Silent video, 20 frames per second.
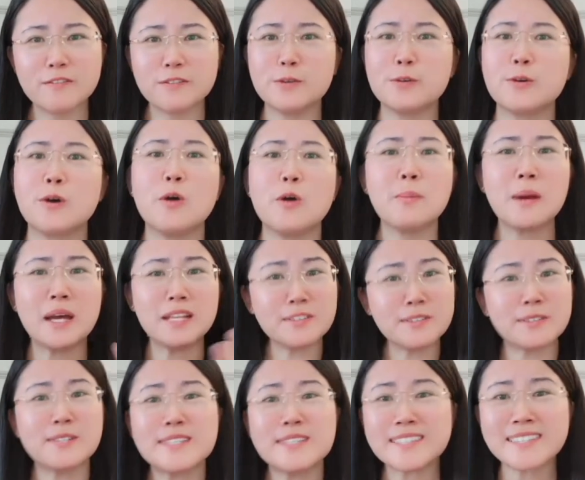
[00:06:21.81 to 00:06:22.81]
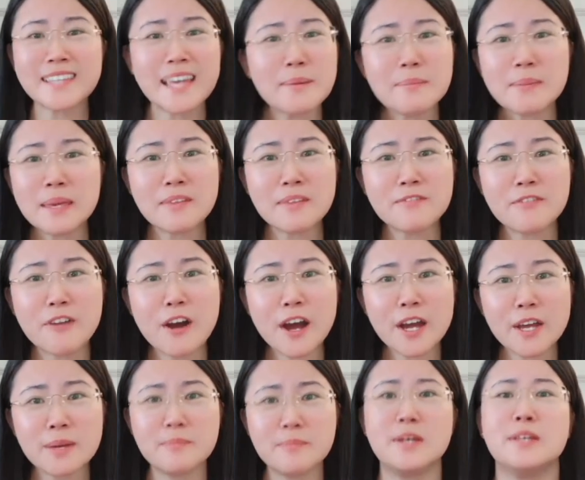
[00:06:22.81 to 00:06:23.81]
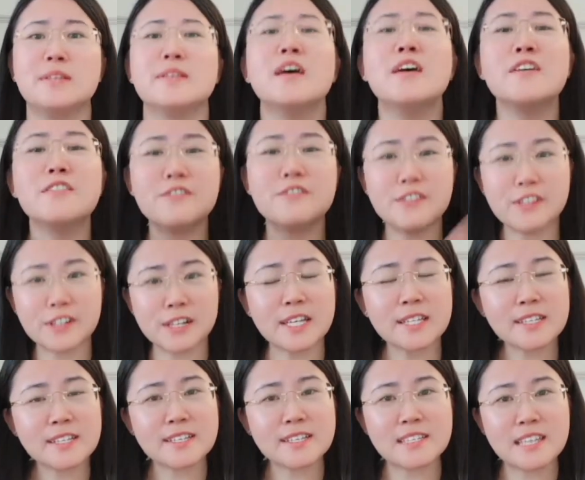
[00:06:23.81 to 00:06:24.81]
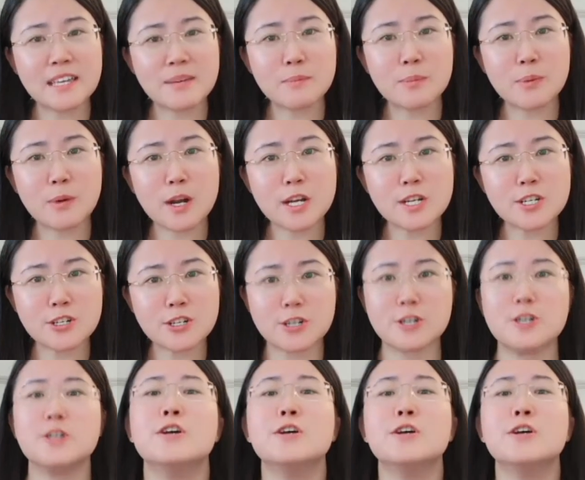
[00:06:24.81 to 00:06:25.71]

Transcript: you go back to the same environment, feeling the same pressure?